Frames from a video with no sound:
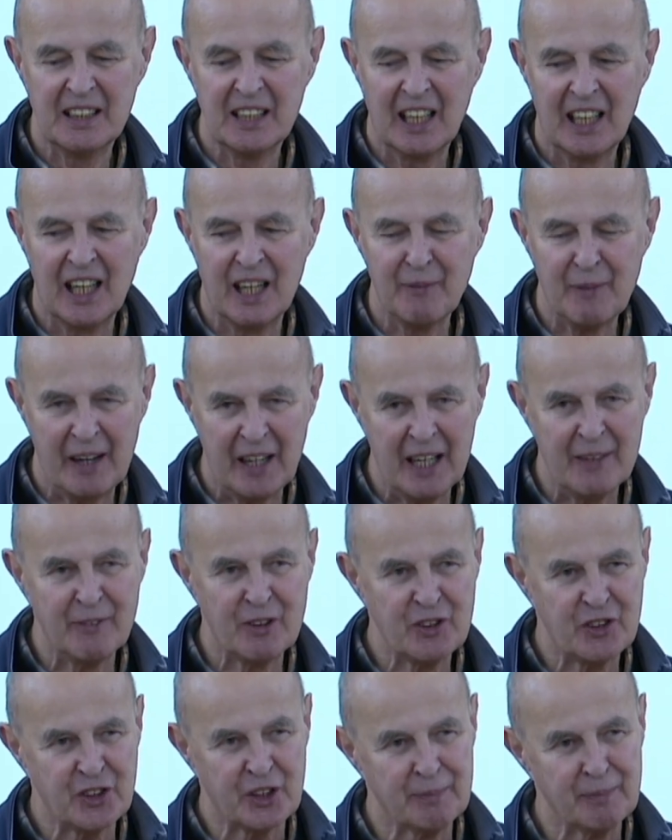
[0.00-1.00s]
Uh, my name
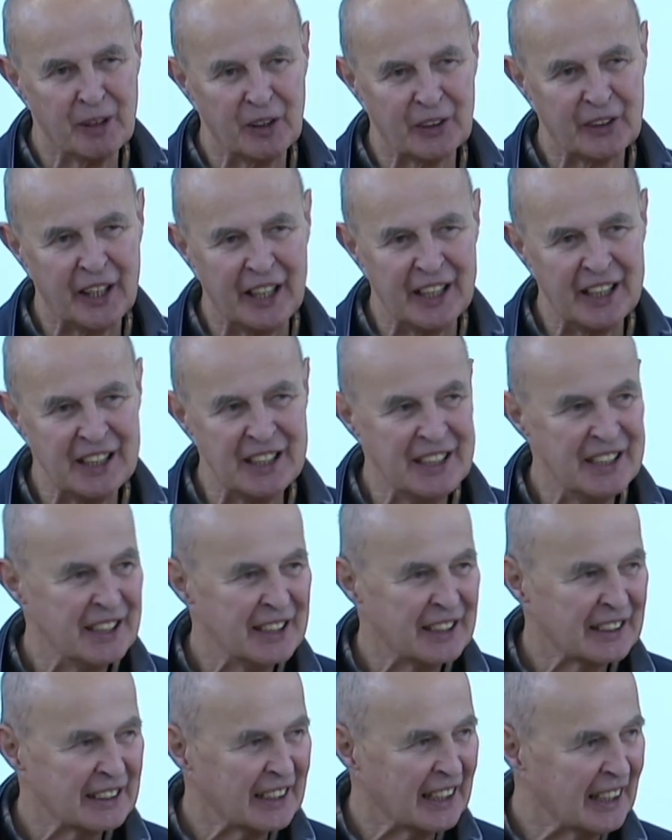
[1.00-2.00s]
is Jim Mulcahy.
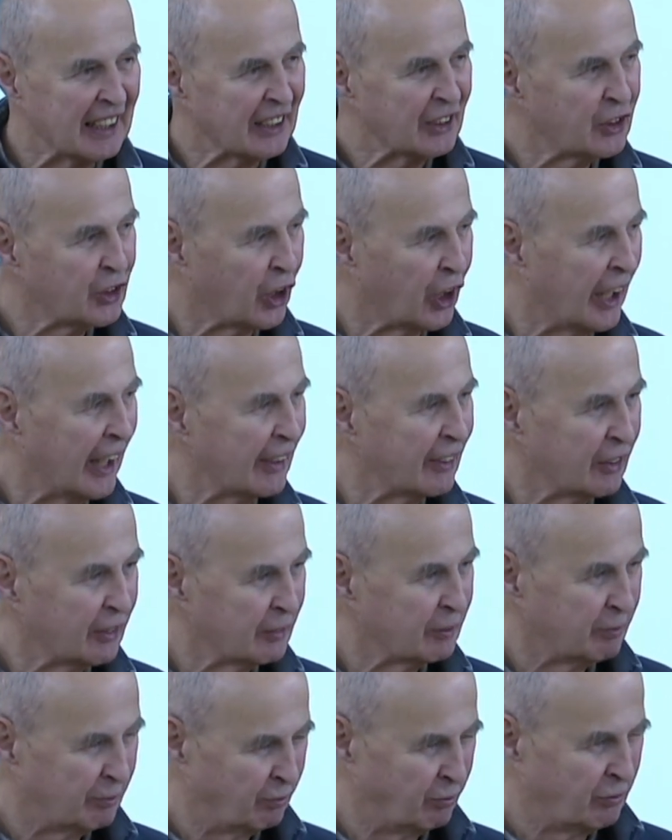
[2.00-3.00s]
I taught
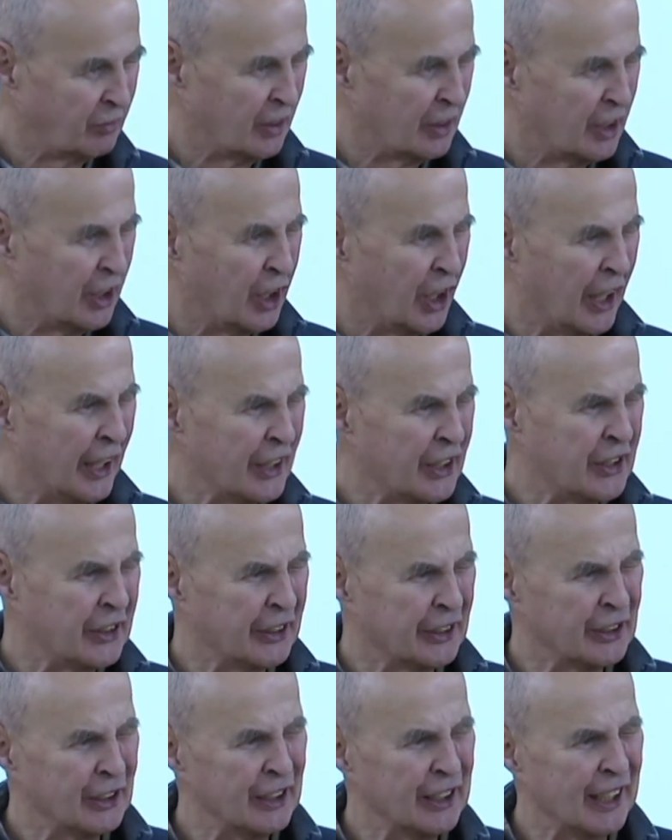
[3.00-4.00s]

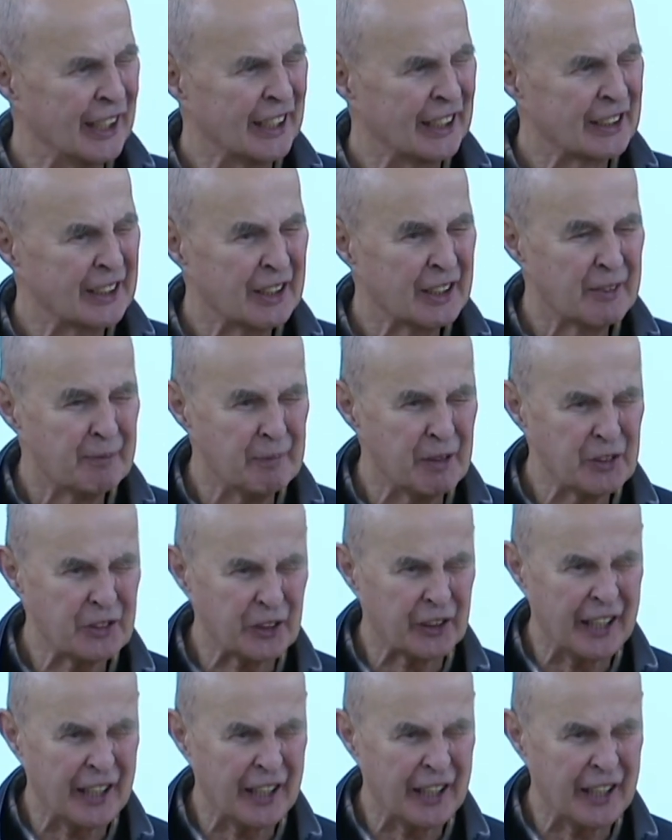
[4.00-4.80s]
until uh, Mr.